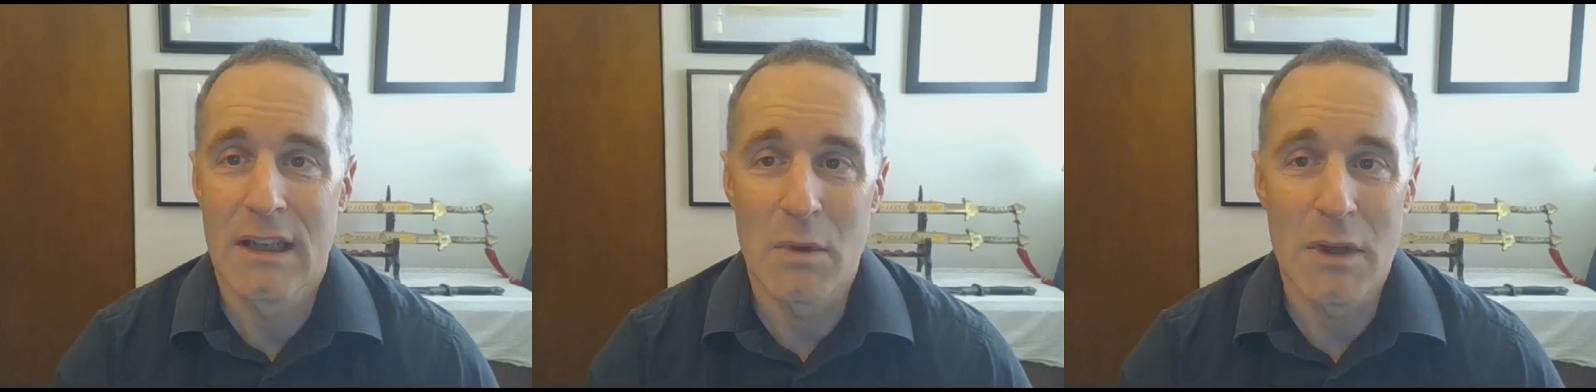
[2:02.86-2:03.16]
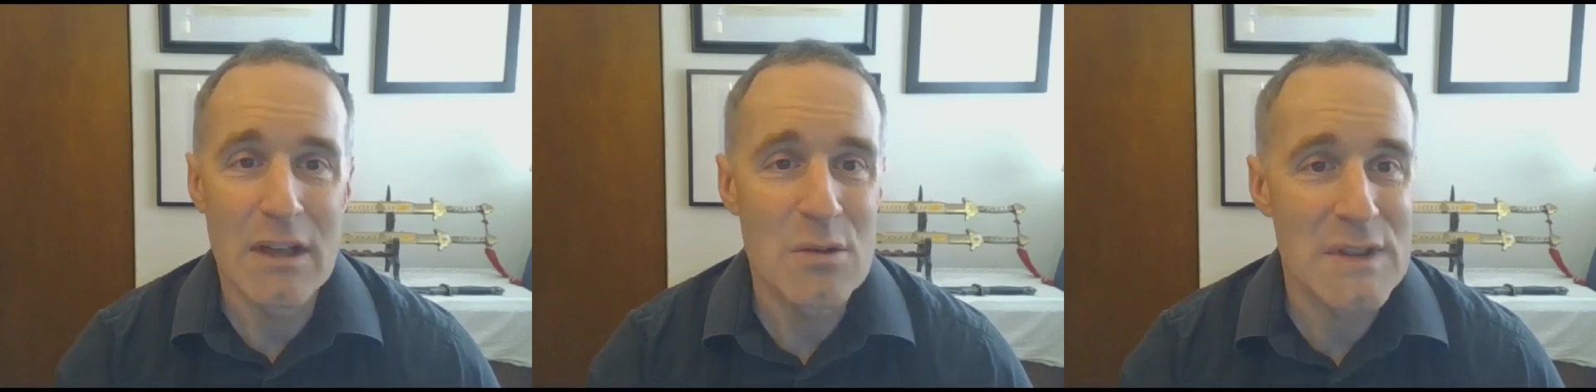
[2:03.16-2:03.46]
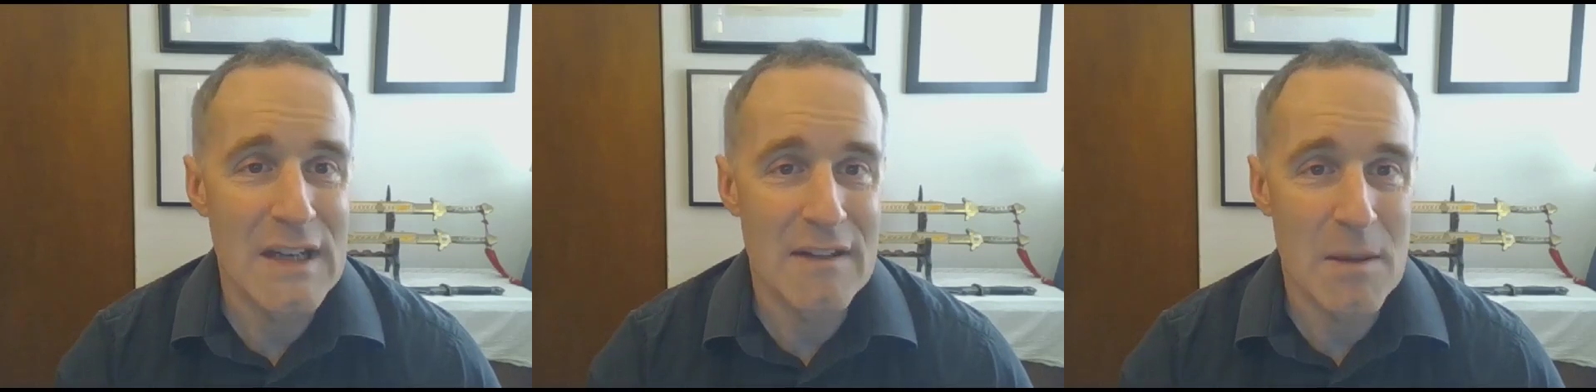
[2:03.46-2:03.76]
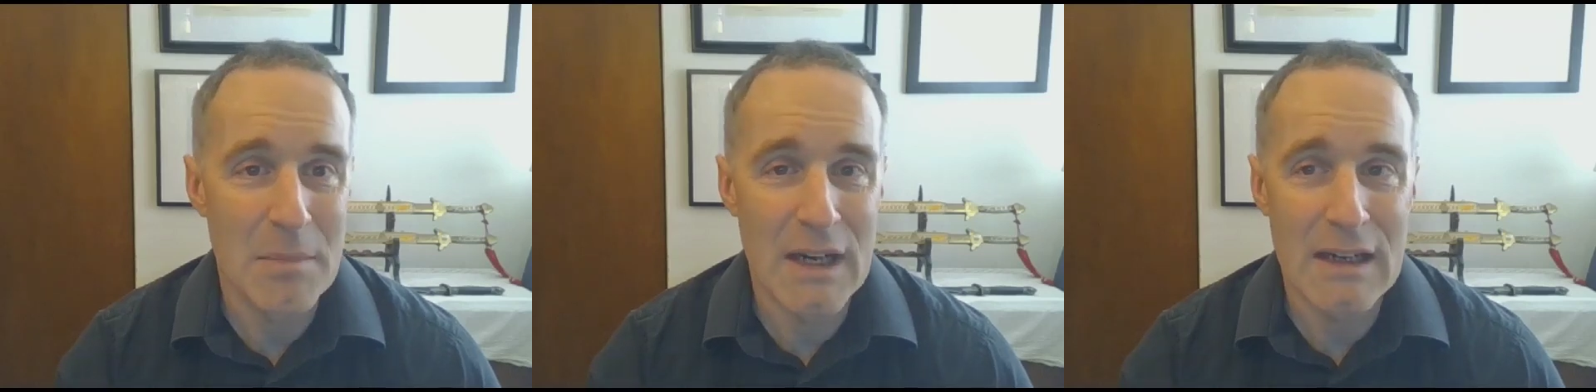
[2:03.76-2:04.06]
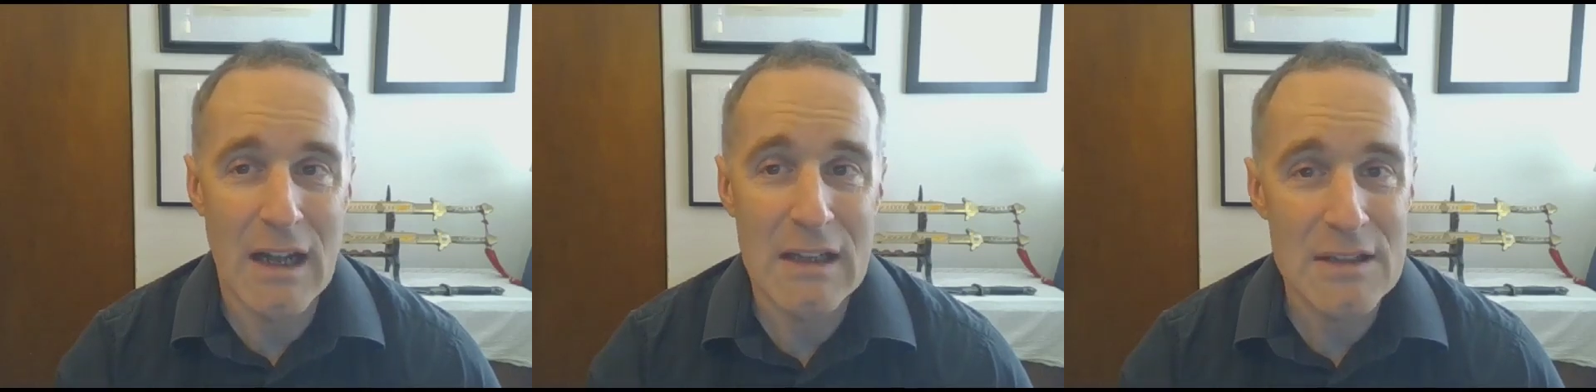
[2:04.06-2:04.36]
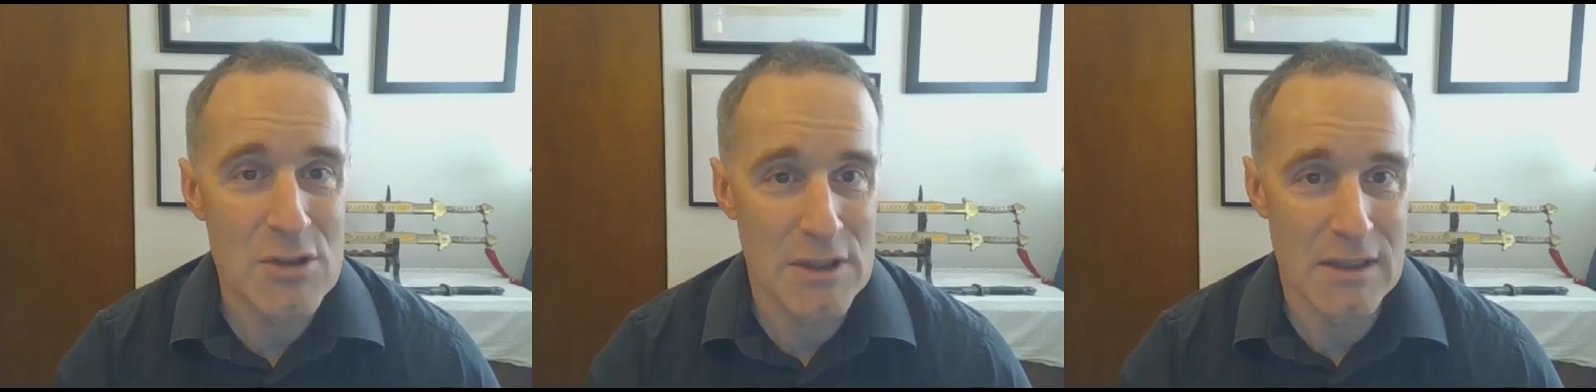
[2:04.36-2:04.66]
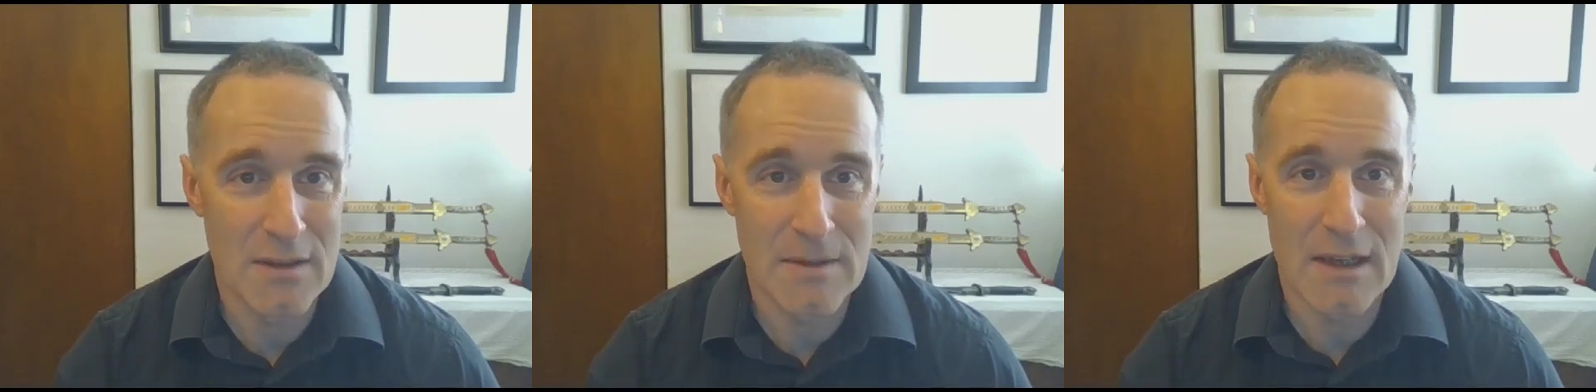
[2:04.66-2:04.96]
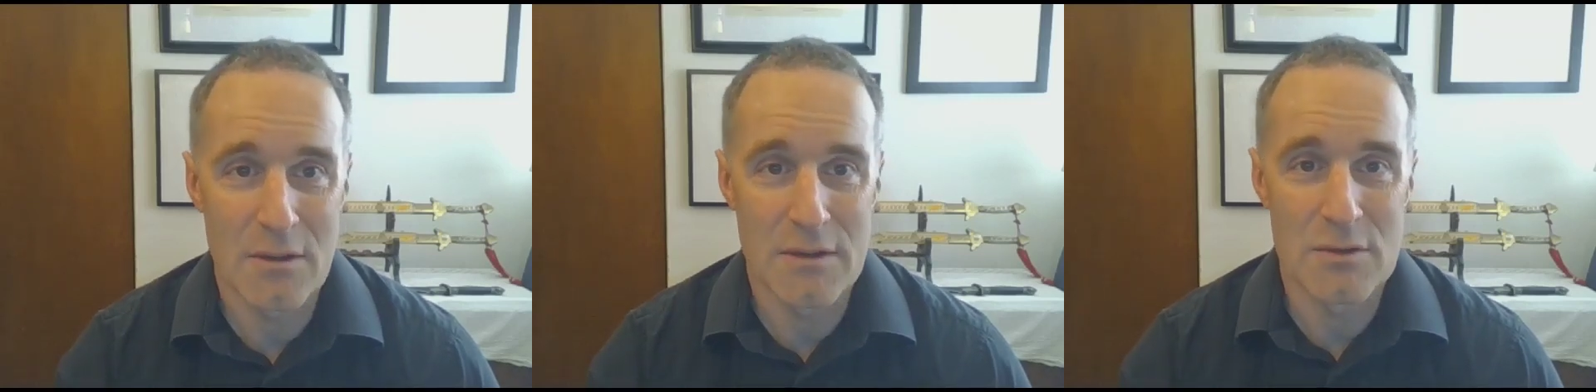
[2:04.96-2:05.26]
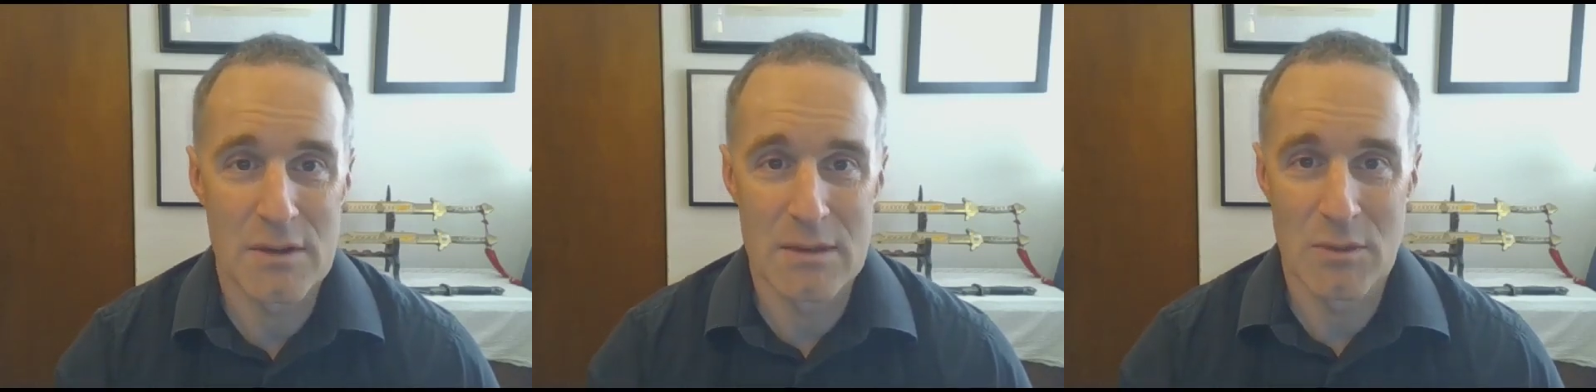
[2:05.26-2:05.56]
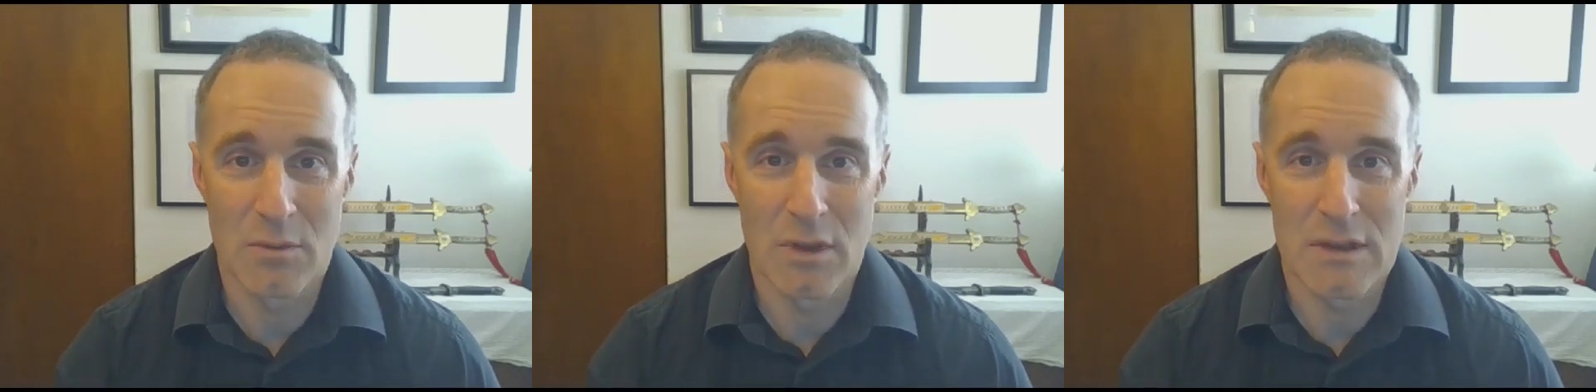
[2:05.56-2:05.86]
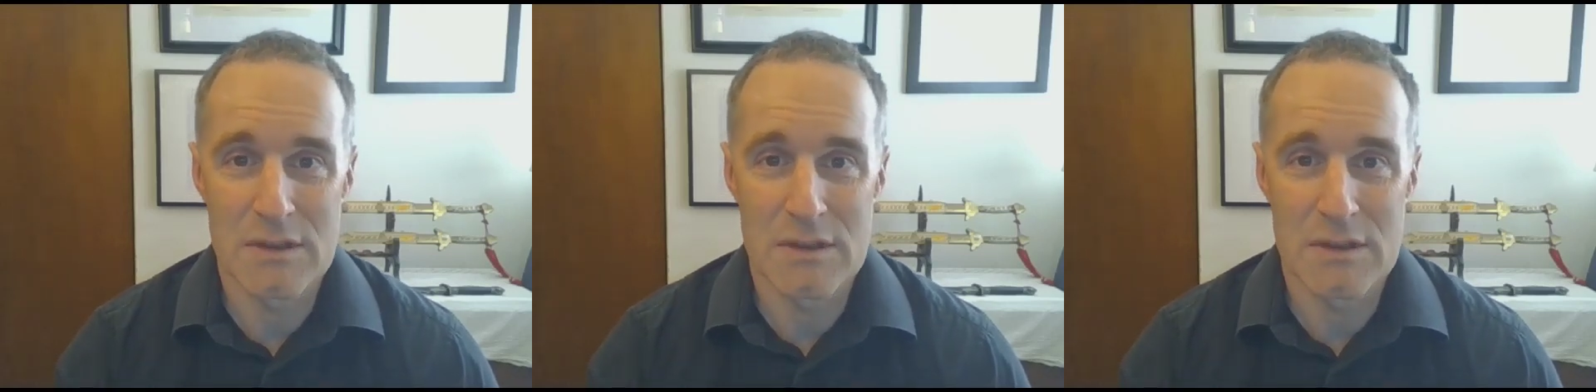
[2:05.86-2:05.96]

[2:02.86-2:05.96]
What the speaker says: understand the biology of how the treatment works,